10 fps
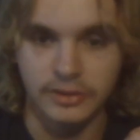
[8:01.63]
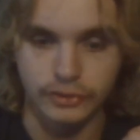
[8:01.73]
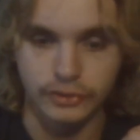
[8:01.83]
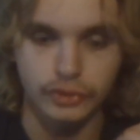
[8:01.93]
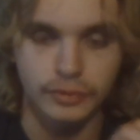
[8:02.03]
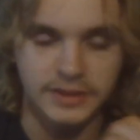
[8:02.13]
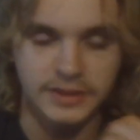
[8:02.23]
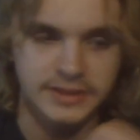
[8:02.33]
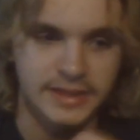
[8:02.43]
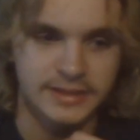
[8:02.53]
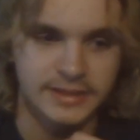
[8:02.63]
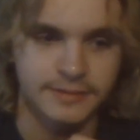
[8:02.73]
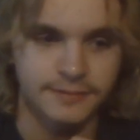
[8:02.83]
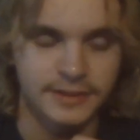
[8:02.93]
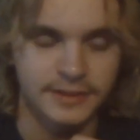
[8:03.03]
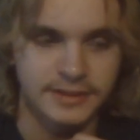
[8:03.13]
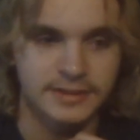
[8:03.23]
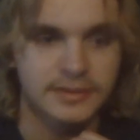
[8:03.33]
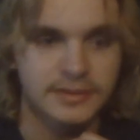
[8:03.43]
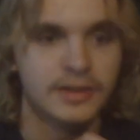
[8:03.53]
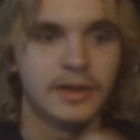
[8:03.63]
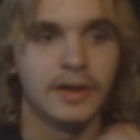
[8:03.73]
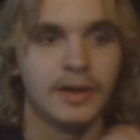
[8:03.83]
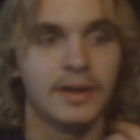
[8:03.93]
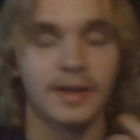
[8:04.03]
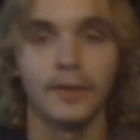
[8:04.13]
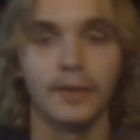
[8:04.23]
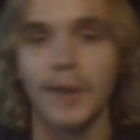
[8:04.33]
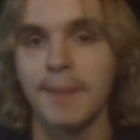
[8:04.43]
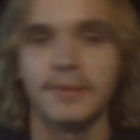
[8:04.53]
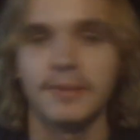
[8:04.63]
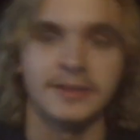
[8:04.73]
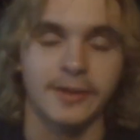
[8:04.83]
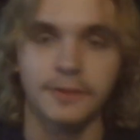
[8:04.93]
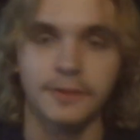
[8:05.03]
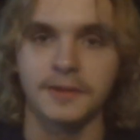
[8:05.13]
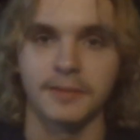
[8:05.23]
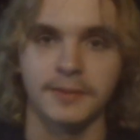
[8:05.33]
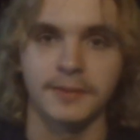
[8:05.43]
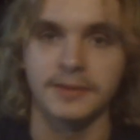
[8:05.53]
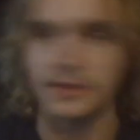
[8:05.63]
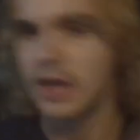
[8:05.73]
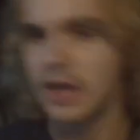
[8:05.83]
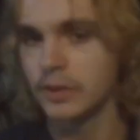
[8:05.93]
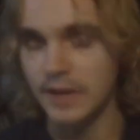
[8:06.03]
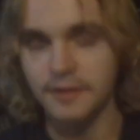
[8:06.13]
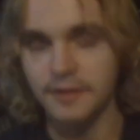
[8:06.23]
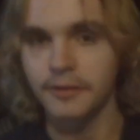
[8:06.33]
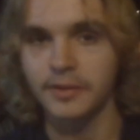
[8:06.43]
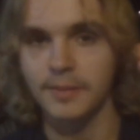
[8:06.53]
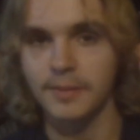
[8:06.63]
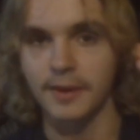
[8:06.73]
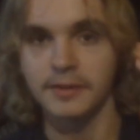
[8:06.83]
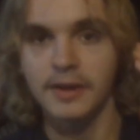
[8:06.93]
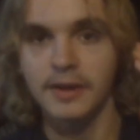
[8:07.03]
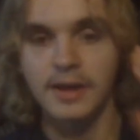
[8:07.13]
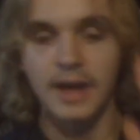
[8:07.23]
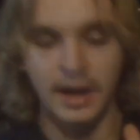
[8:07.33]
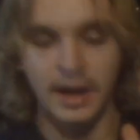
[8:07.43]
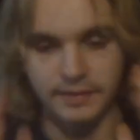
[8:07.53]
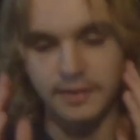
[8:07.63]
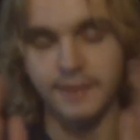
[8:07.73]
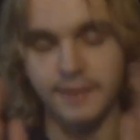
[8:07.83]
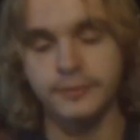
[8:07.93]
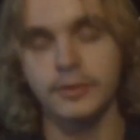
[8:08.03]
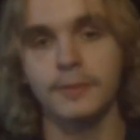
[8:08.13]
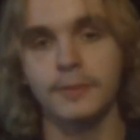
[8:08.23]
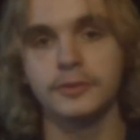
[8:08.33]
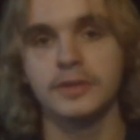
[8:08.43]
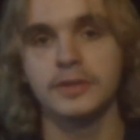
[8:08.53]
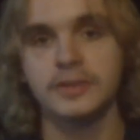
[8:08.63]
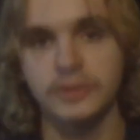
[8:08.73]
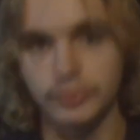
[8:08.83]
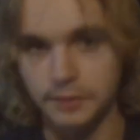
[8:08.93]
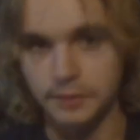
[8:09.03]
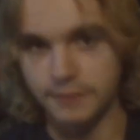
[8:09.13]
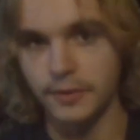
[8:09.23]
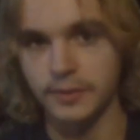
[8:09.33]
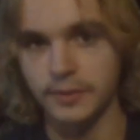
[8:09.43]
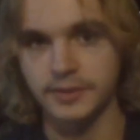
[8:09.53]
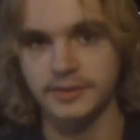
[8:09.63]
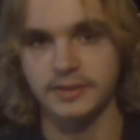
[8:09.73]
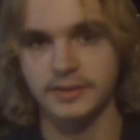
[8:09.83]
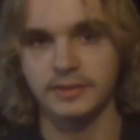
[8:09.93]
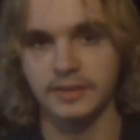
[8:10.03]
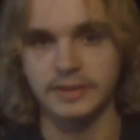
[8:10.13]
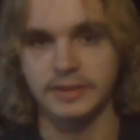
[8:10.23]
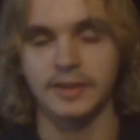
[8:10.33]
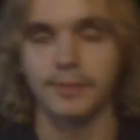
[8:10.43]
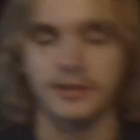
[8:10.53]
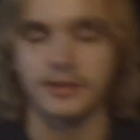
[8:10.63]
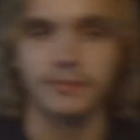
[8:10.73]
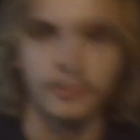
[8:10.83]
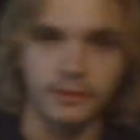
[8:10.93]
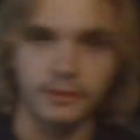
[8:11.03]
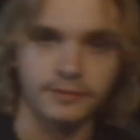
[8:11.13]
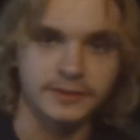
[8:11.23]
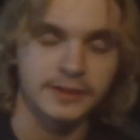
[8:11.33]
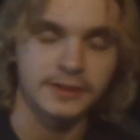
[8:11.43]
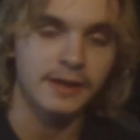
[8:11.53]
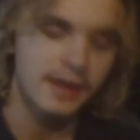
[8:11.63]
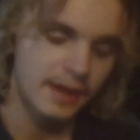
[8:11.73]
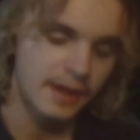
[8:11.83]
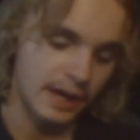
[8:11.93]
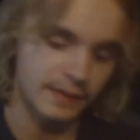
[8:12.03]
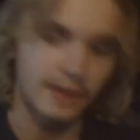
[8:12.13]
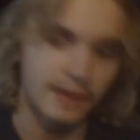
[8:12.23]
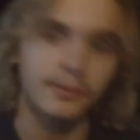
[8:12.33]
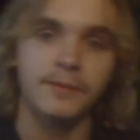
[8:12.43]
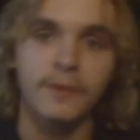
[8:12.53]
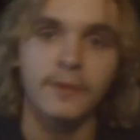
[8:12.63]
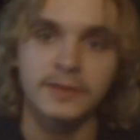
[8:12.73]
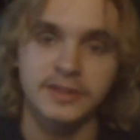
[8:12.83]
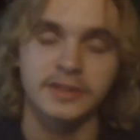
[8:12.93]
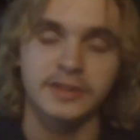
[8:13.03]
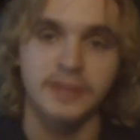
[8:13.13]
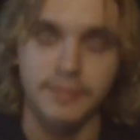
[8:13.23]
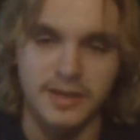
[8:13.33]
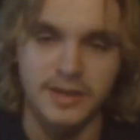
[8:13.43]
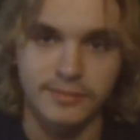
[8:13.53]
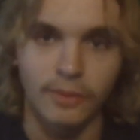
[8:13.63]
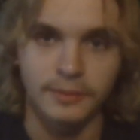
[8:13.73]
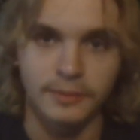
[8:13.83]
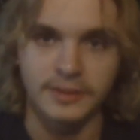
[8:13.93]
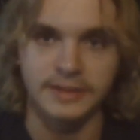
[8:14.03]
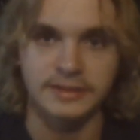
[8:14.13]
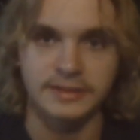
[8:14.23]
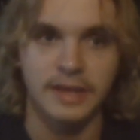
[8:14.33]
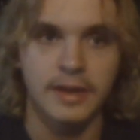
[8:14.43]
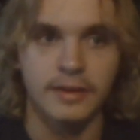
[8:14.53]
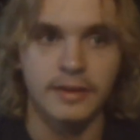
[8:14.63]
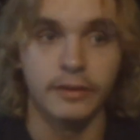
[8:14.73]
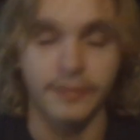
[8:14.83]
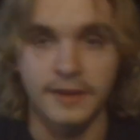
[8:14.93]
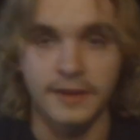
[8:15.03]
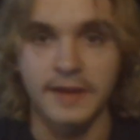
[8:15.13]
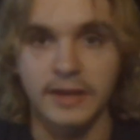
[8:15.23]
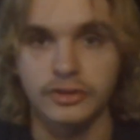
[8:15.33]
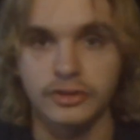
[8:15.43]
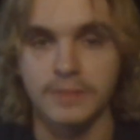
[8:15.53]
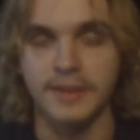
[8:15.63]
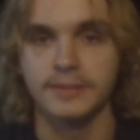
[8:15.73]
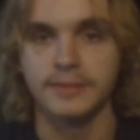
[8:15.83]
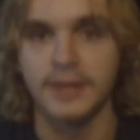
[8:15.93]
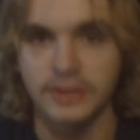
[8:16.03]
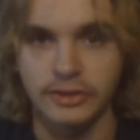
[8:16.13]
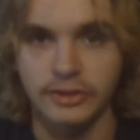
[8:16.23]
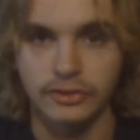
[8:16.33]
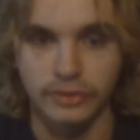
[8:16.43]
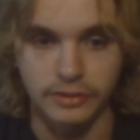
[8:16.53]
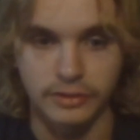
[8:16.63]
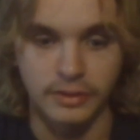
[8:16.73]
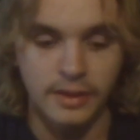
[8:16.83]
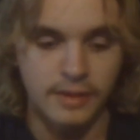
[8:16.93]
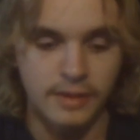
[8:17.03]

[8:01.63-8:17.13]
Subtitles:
just treat it as if it's like a rep. It's a good thing, because you get the thought in your mind, and then that gives you an opportunity to refocus into the present moment, obviously. And that refocusing into the present moment is the thing that actually makes meditation good.